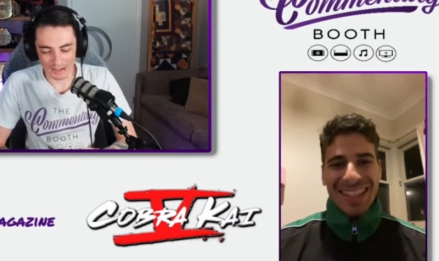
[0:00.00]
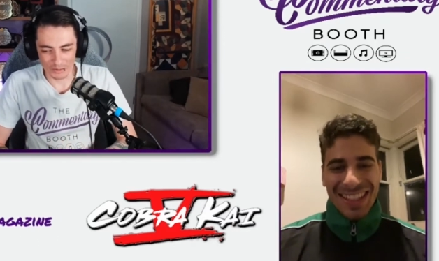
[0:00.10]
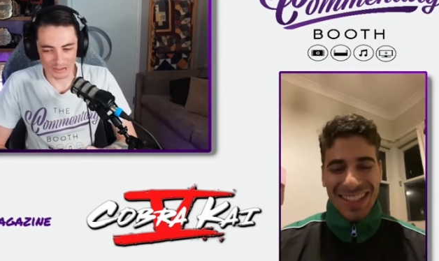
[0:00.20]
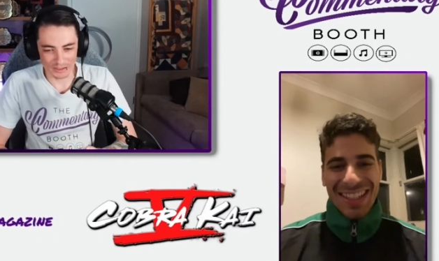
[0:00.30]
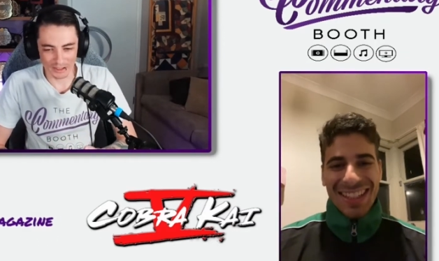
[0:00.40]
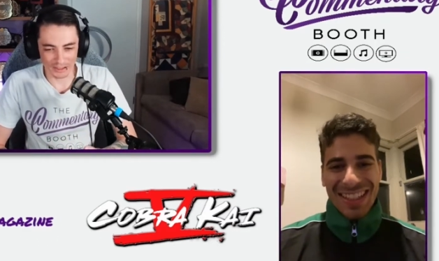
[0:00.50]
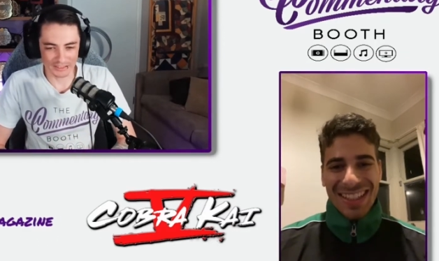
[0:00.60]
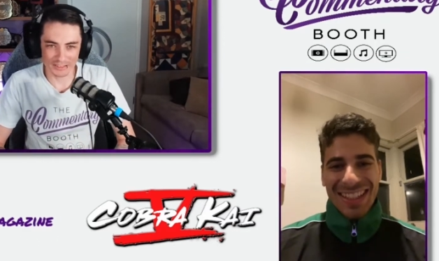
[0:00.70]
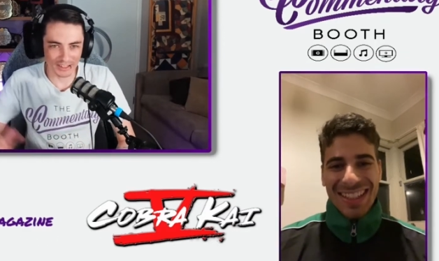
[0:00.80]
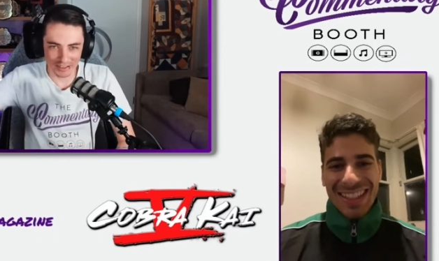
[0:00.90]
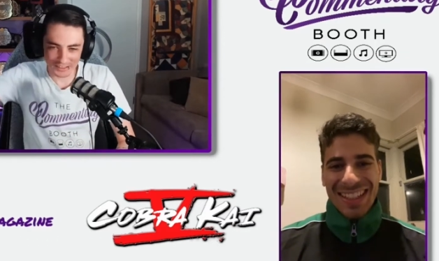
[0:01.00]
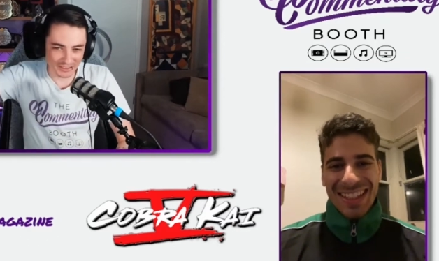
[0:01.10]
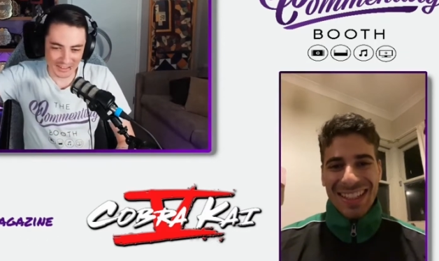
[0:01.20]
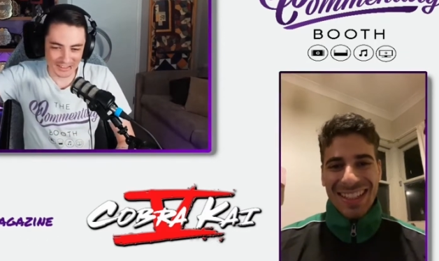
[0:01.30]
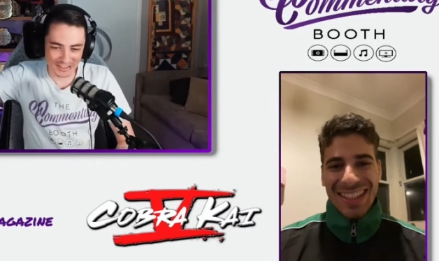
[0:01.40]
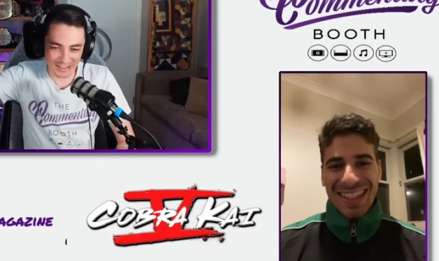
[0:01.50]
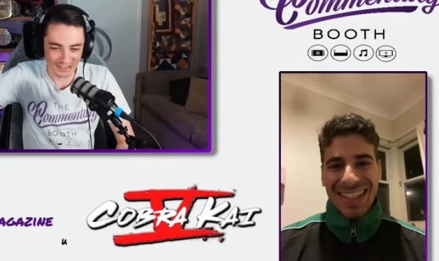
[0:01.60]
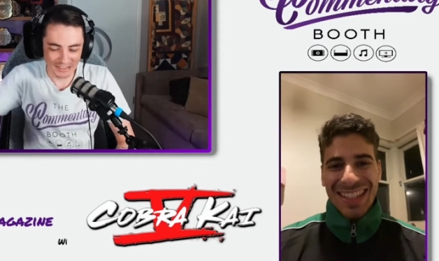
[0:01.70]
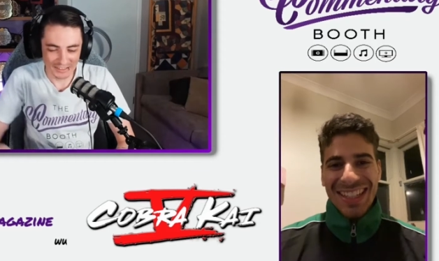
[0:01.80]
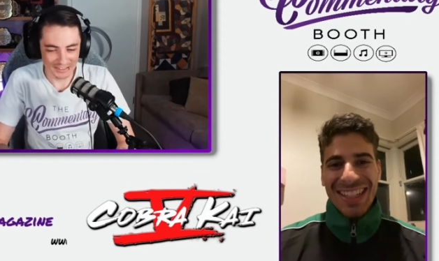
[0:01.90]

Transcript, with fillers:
Speaker 1: He was just like, send it to the internet.